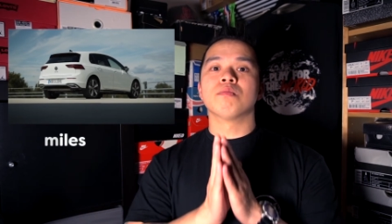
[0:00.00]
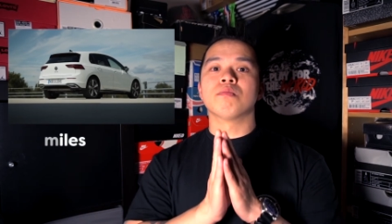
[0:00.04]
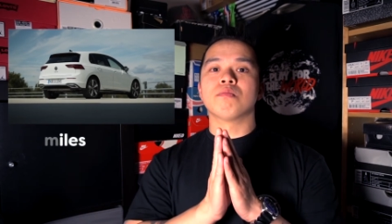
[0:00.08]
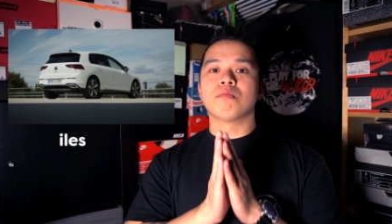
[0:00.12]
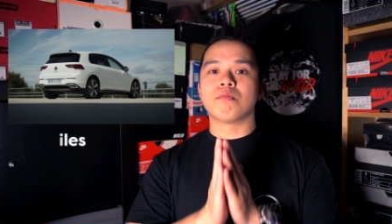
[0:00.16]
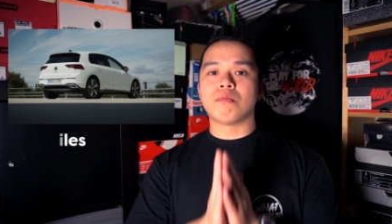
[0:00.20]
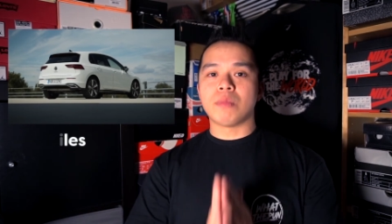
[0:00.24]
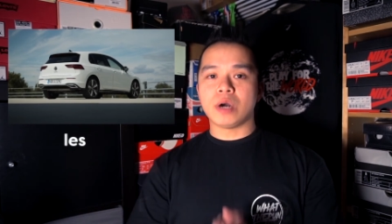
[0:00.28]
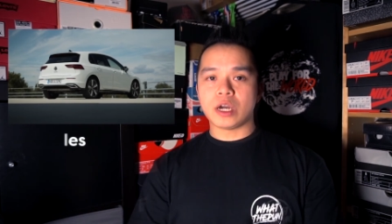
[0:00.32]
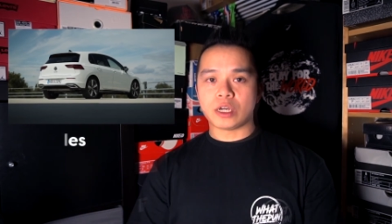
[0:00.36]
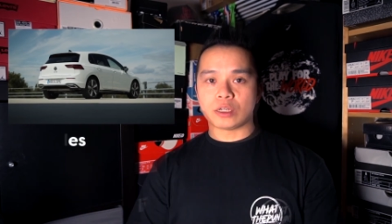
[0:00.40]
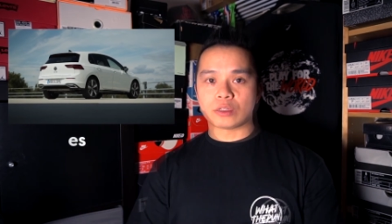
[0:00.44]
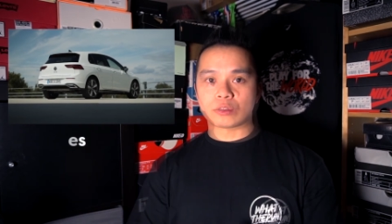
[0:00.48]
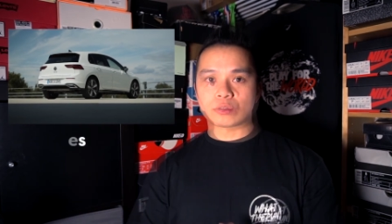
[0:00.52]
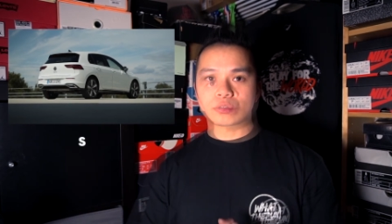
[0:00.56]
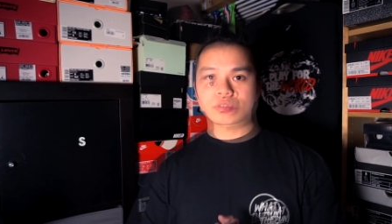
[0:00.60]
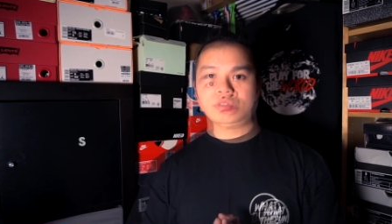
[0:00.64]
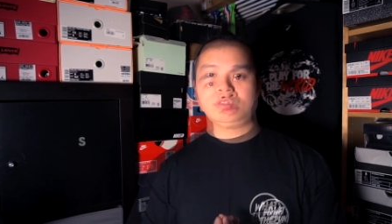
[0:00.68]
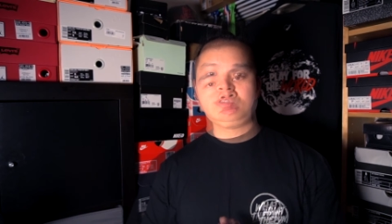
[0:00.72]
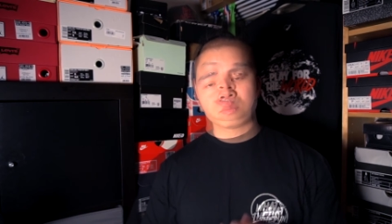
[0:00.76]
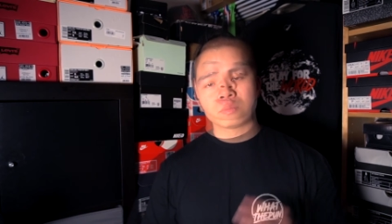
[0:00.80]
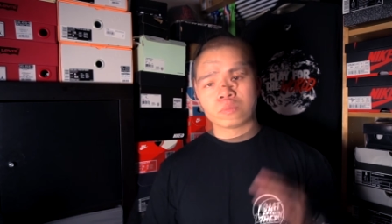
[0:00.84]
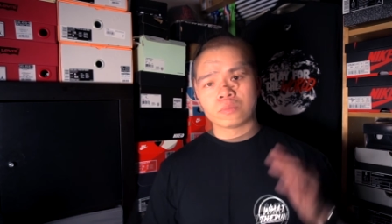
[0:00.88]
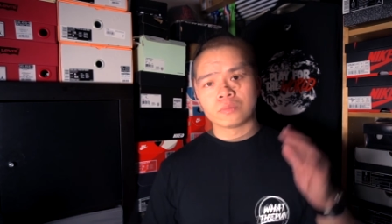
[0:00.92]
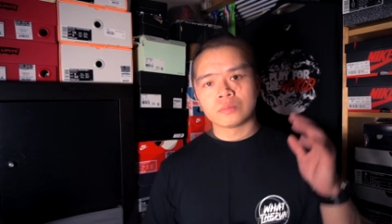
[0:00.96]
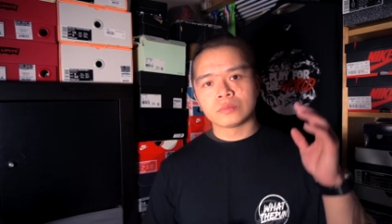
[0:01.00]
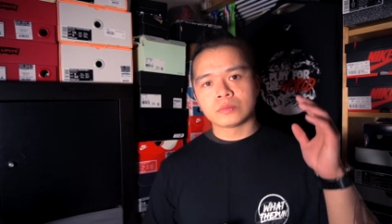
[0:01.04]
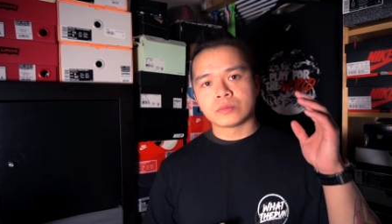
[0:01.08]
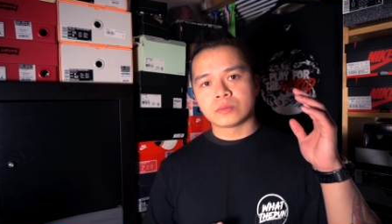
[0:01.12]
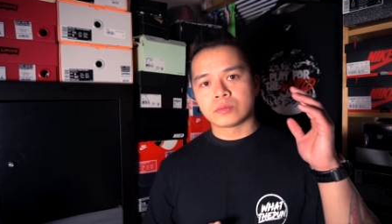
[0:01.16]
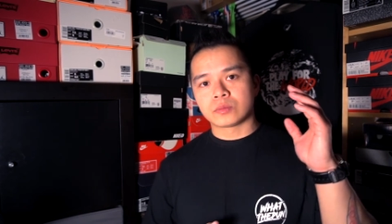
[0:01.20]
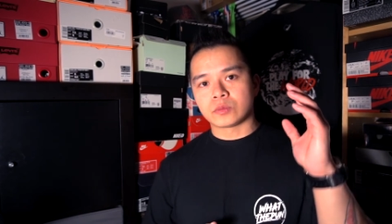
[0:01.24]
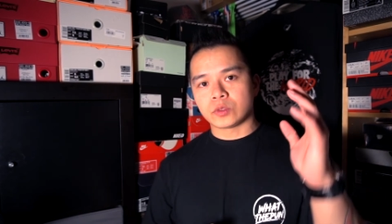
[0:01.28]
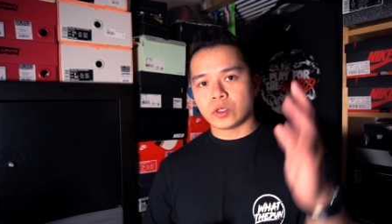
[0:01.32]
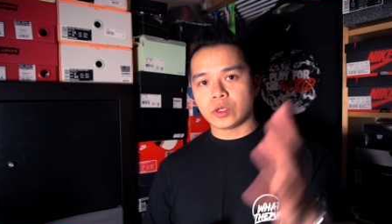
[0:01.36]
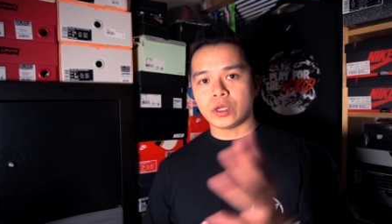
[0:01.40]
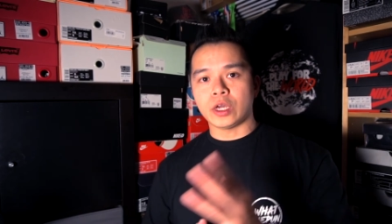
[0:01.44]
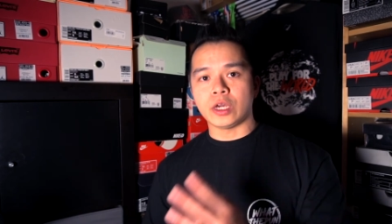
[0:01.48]
miles.
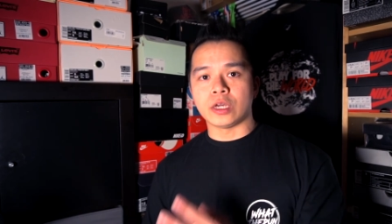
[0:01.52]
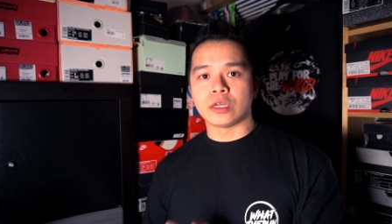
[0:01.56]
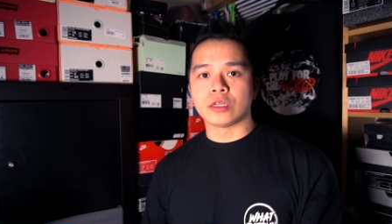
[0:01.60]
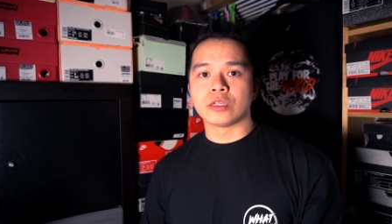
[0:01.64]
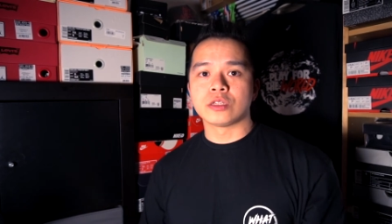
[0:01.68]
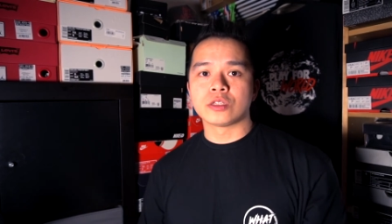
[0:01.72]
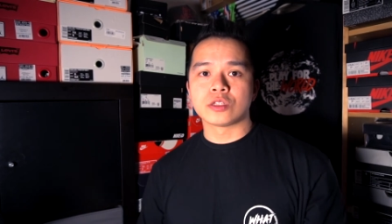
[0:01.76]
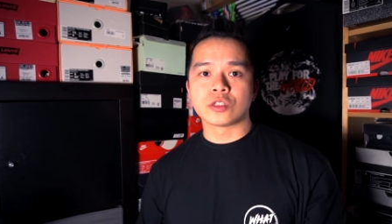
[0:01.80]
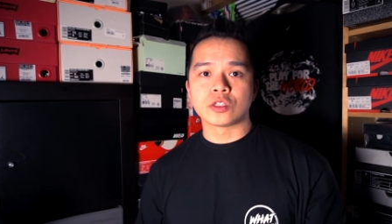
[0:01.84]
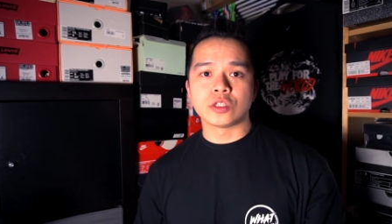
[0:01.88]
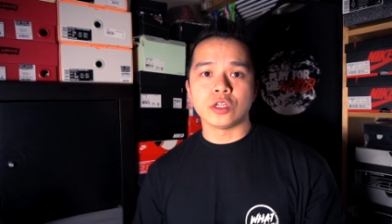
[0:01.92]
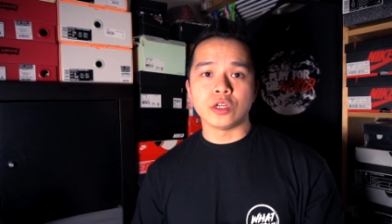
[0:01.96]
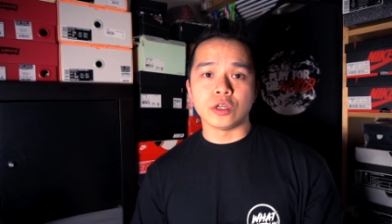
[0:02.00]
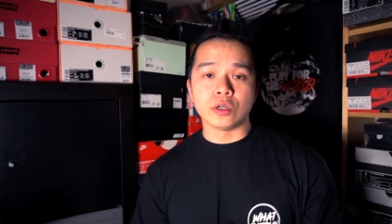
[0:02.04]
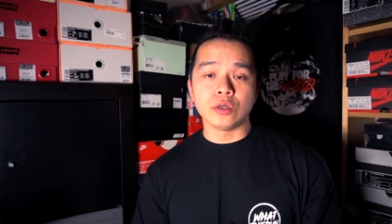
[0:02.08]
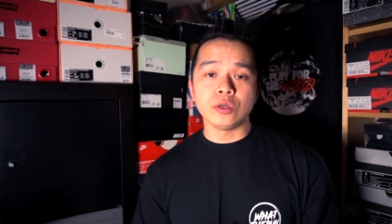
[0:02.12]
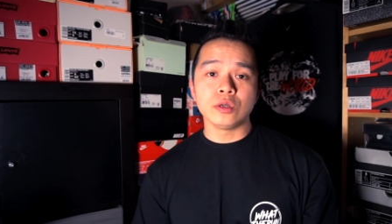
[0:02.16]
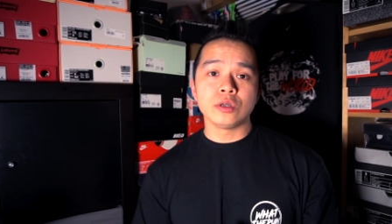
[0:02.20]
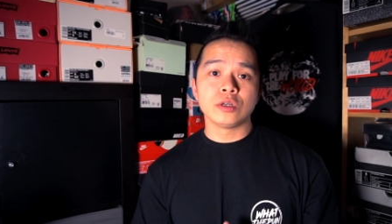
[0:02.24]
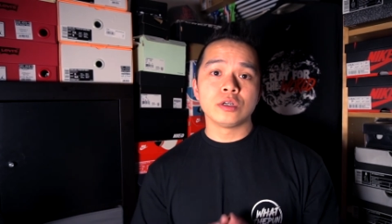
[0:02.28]
Okay, so